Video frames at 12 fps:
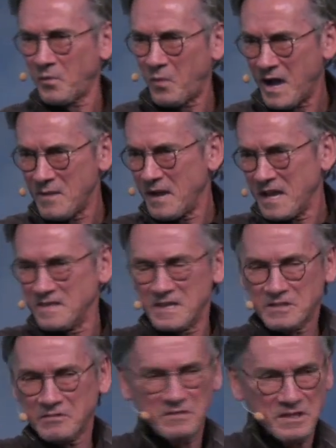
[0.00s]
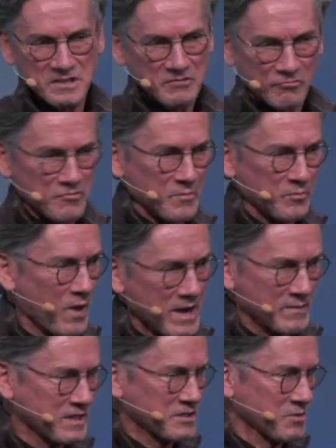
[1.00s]
Why am I in this group? Why am
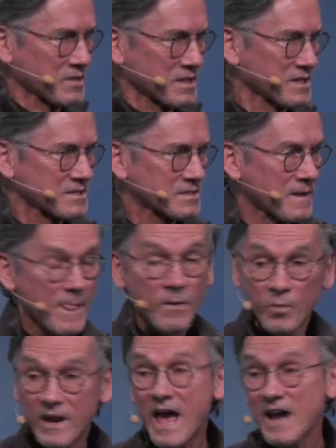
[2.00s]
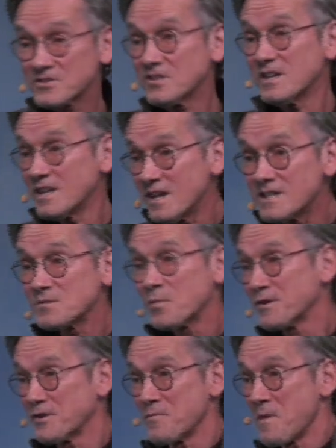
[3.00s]
I doing this? When actually it is where
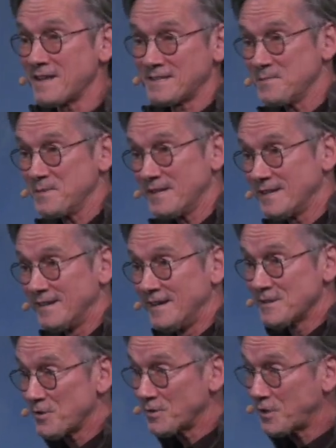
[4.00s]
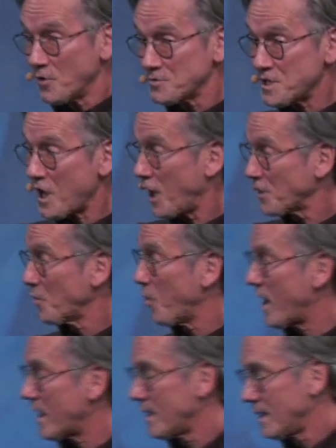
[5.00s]
you're meant to be. So it goes the other
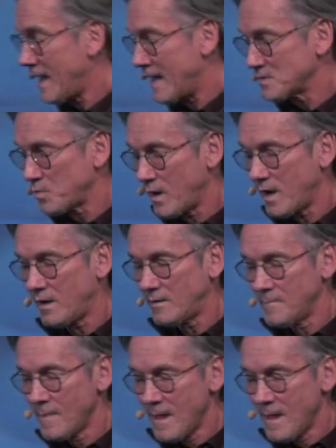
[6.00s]
way as well.